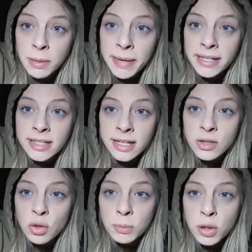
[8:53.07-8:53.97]
my bank sticks
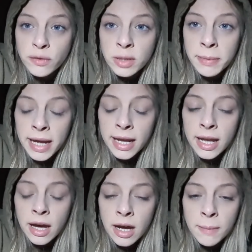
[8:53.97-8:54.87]
dropped off to me.
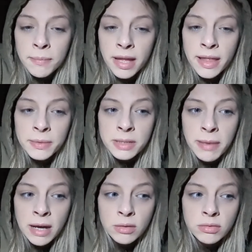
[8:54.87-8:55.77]
That was
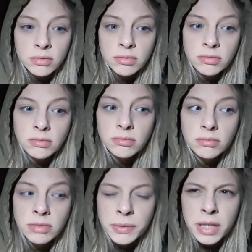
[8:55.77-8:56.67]
about
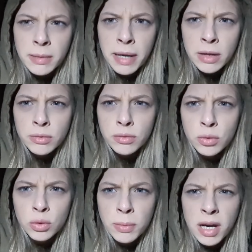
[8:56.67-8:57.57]
9:15,
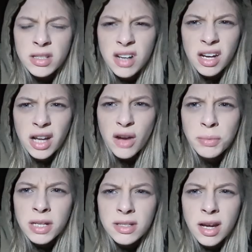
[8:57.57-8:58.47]

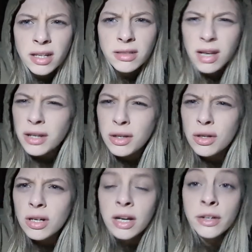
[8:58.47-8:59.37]
9:30, 9
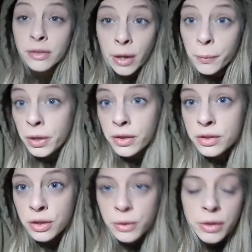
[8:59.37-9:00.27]
o'clock? I don't know, one of the
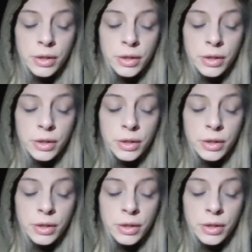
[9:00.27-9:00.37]
two.